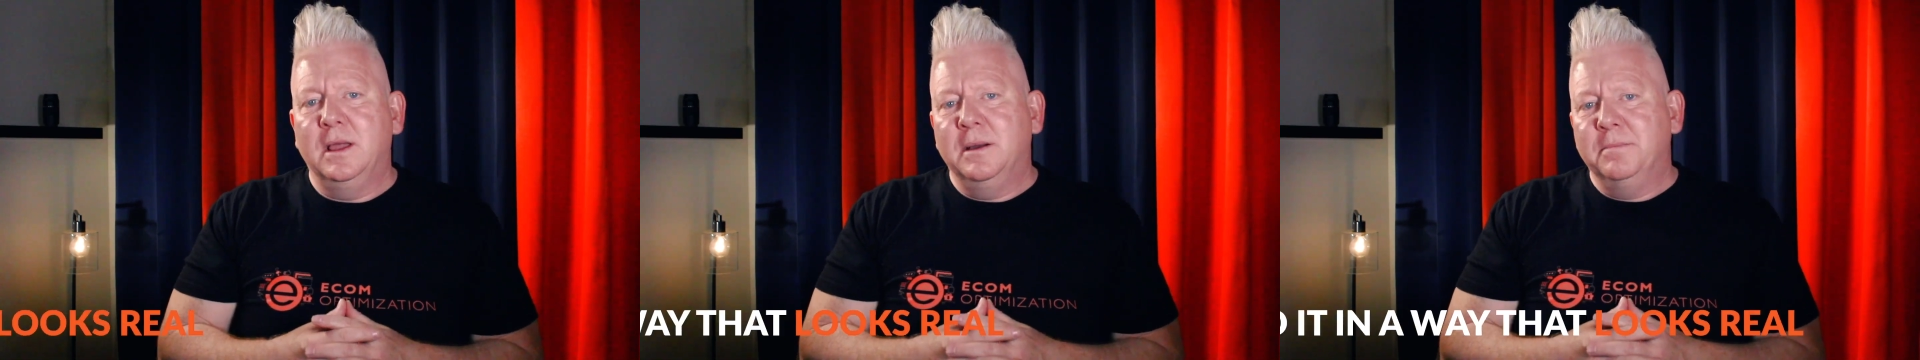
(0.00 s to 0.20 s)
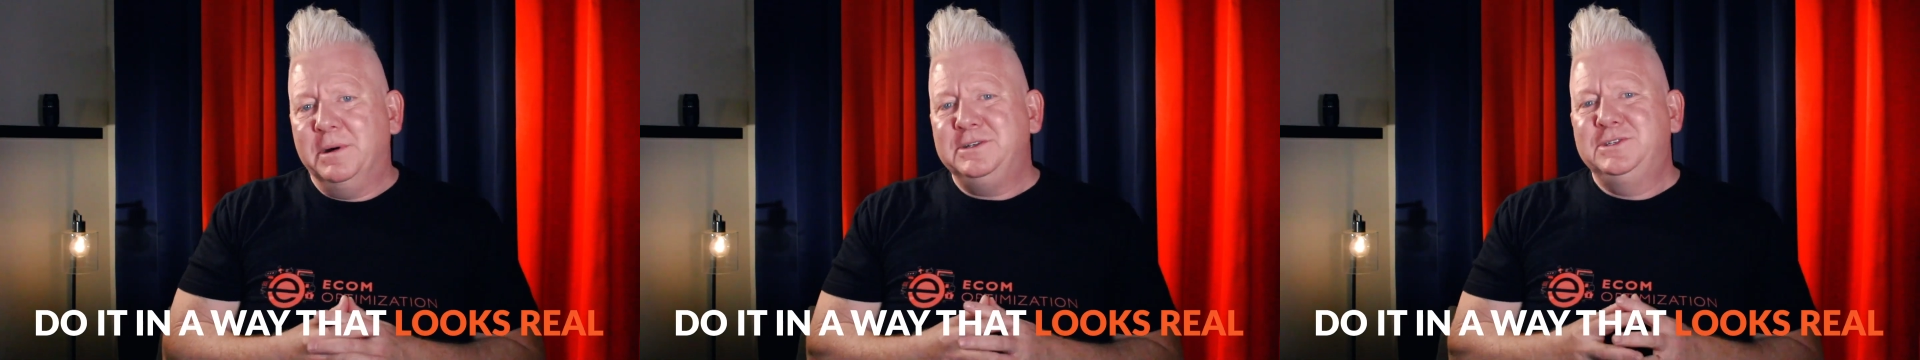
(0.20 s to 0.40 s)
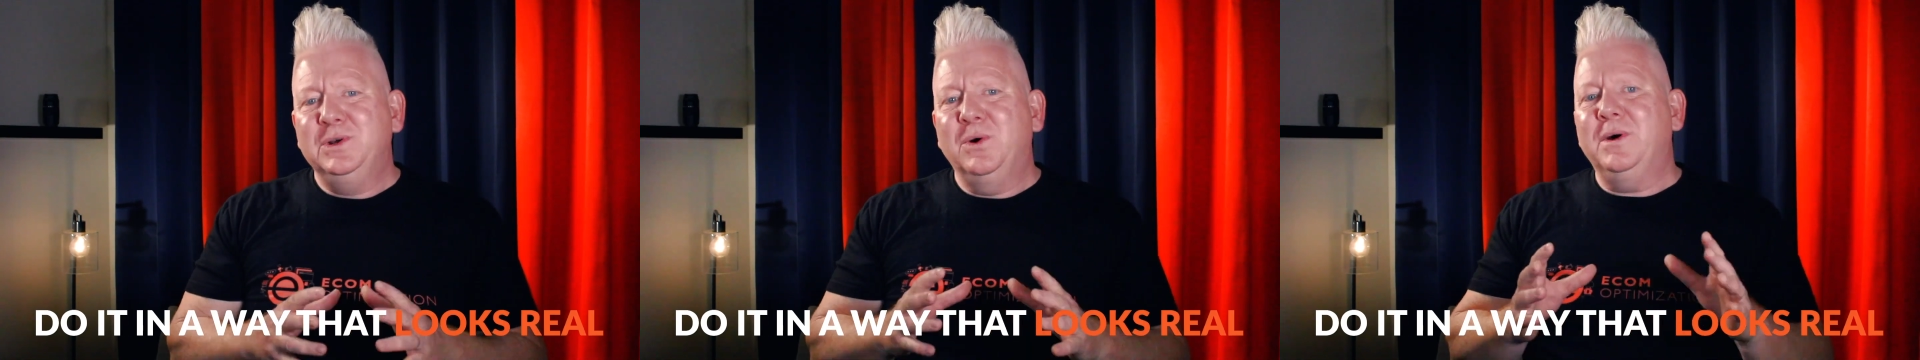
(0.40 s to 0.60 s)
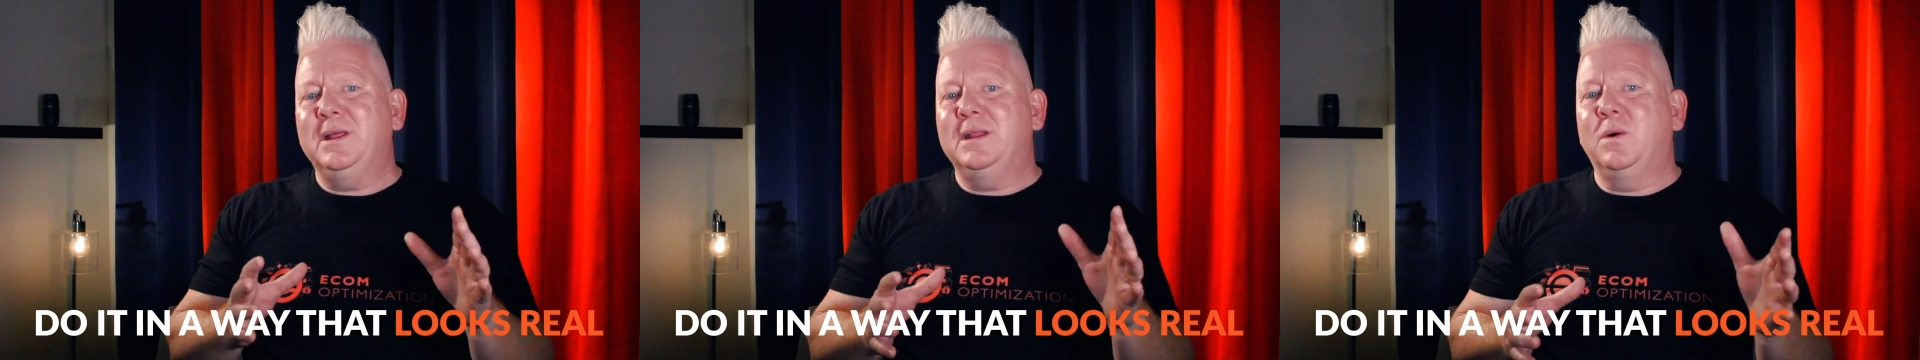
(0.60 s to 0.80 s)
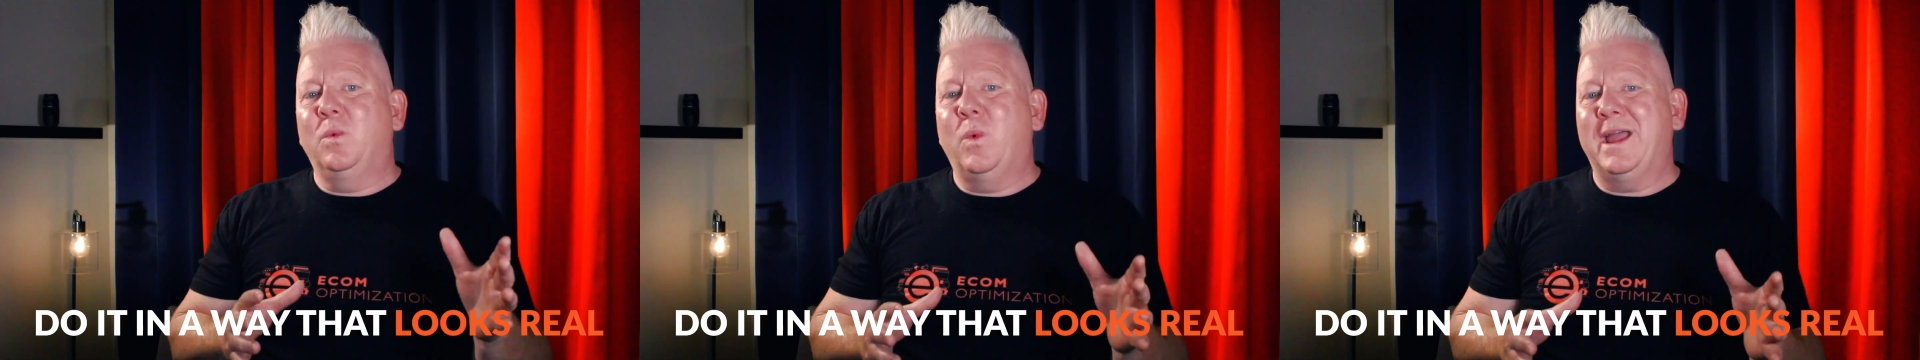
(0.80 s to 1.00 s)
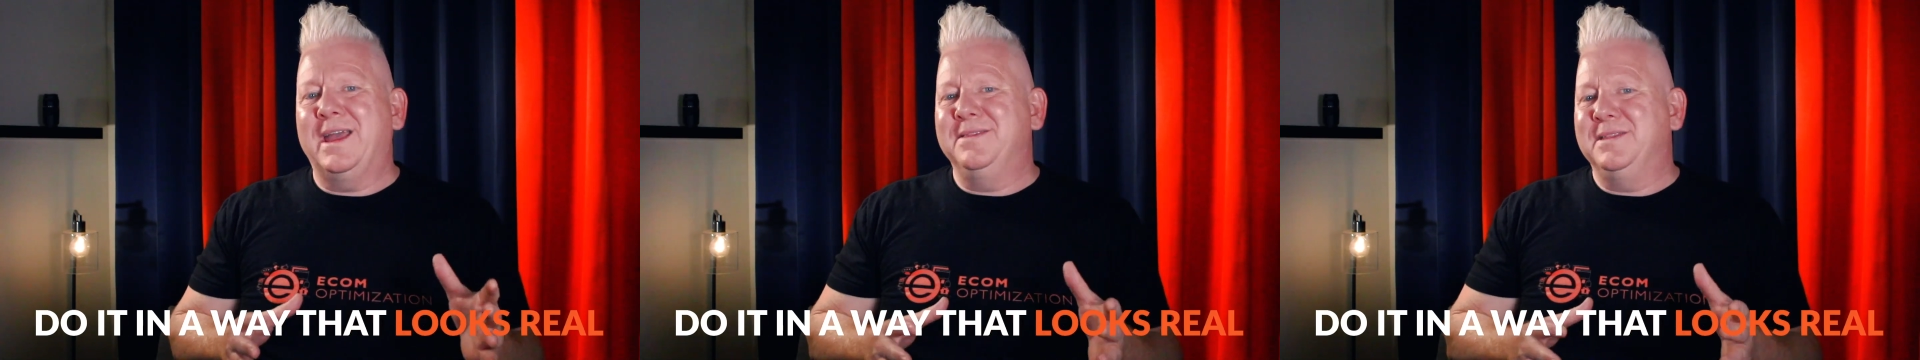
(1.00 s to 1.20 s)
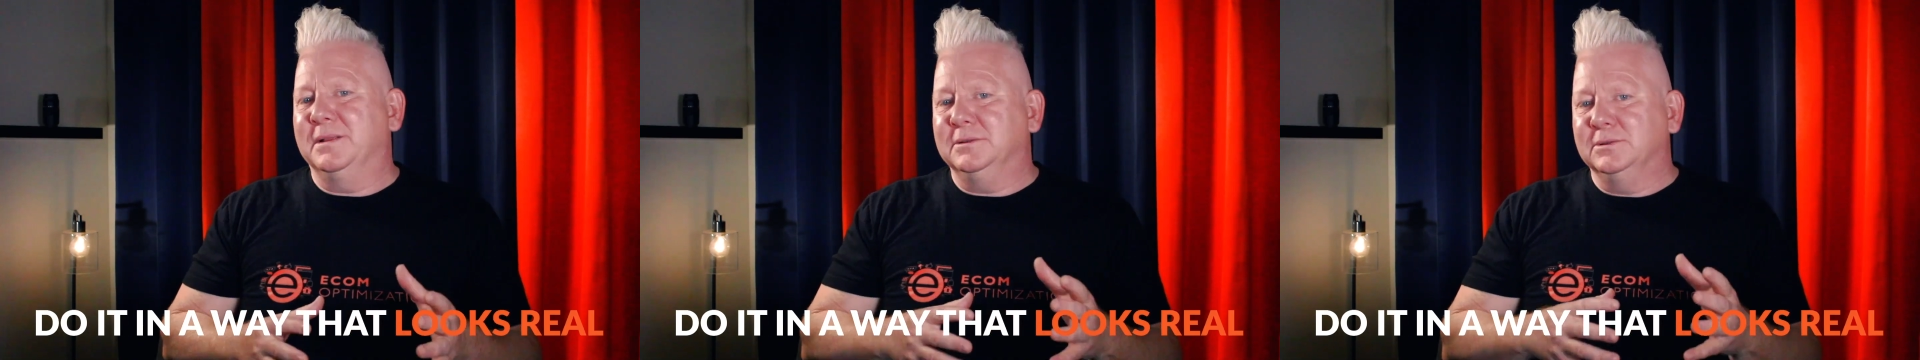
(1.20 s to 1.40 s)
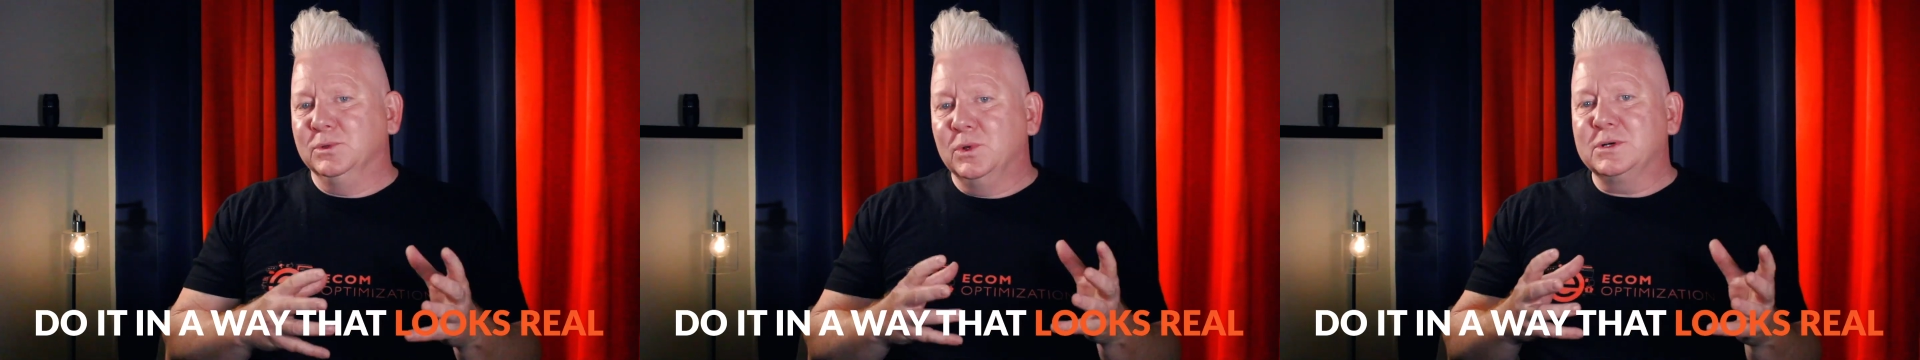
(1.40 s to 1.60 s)
But do it in a way
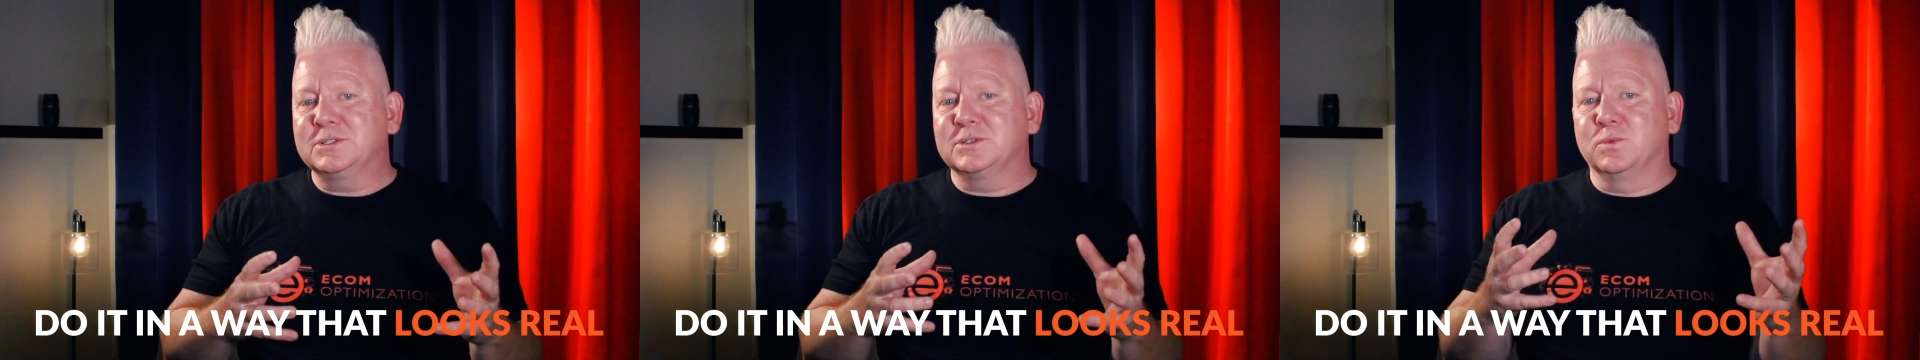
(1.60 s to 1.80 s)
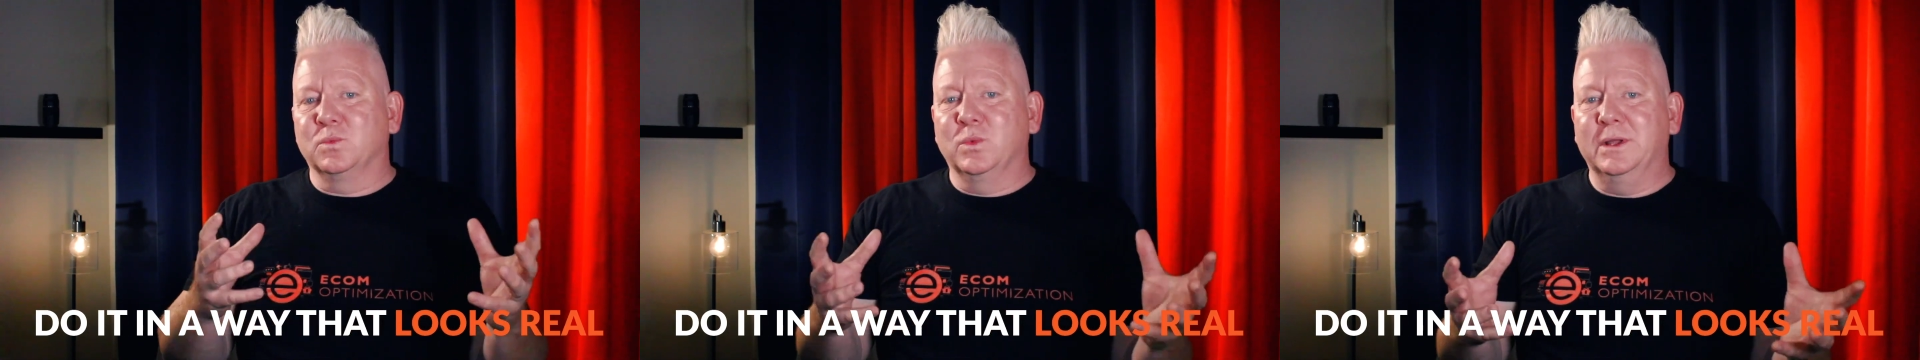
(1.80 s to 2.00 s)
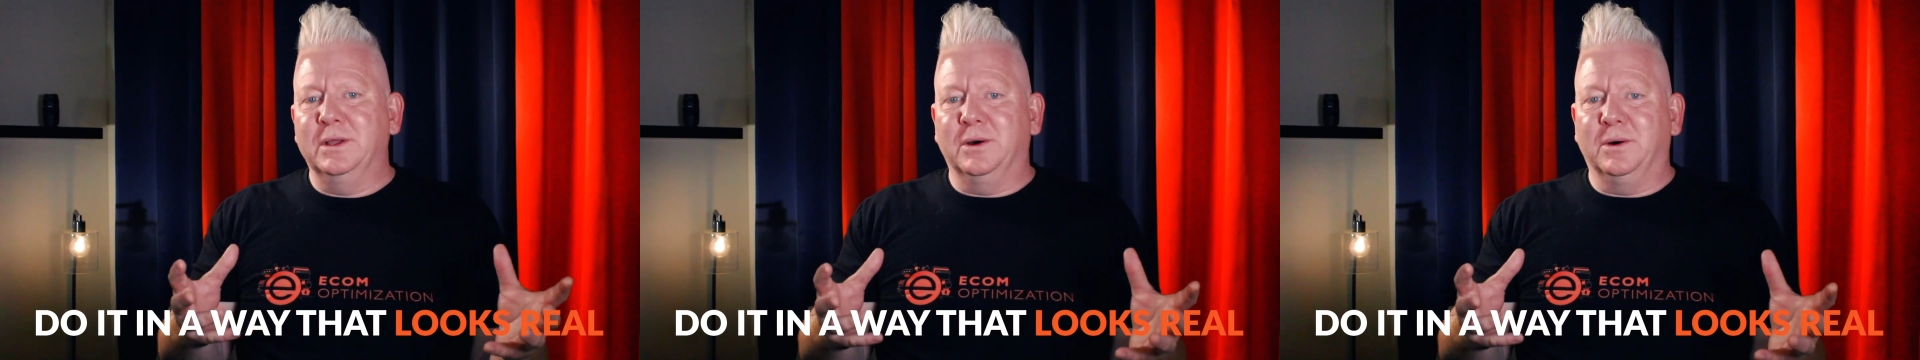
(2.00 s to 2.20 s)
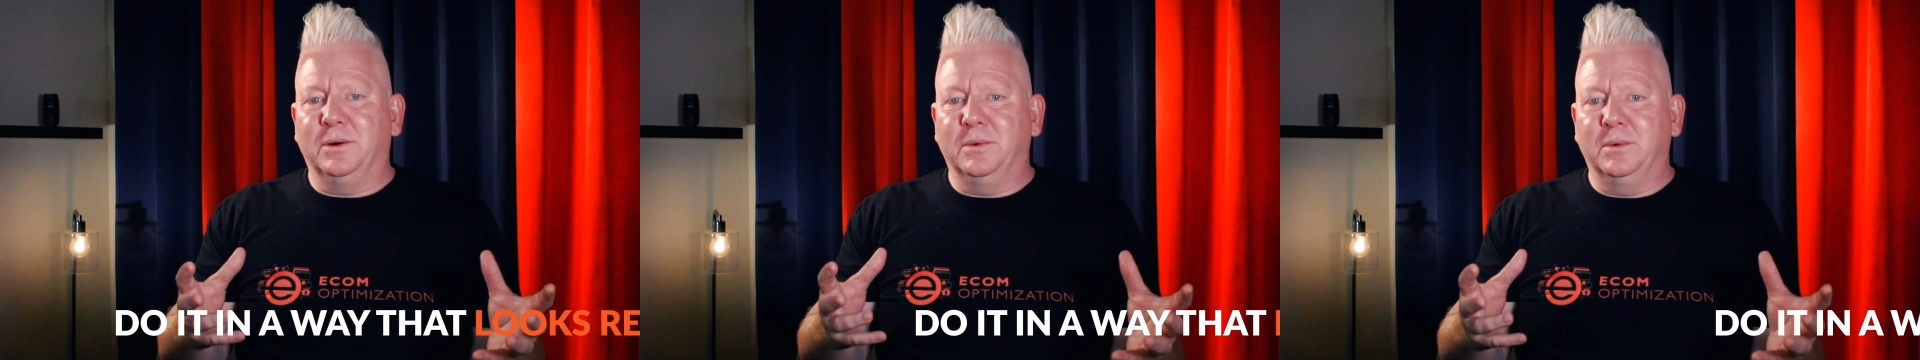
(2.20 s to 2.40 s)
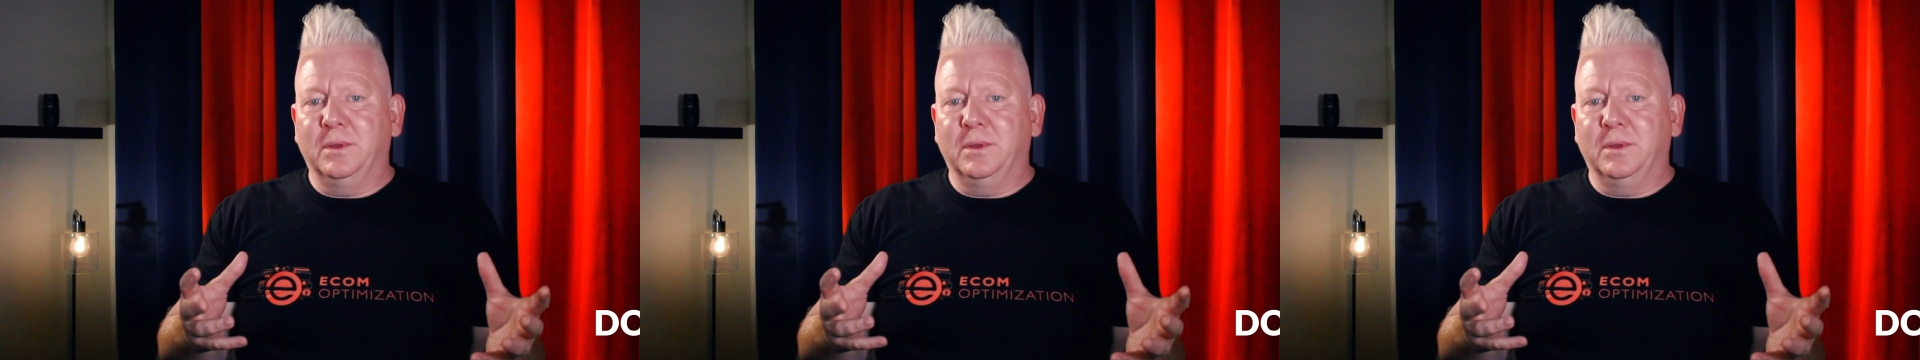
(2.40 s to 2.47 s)
that looks real.